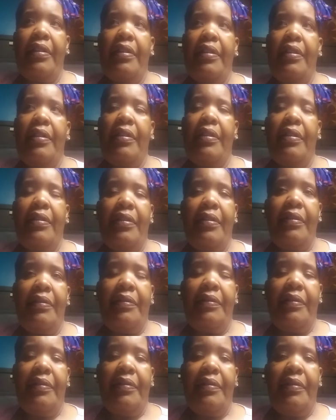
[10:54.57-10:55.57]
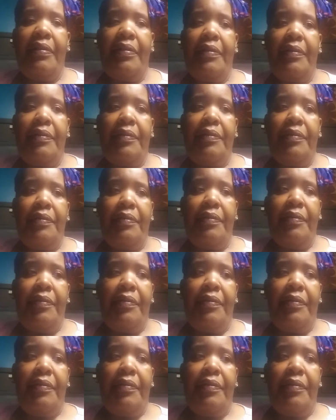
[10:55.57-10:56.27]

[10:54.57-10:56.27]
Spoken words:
(silence)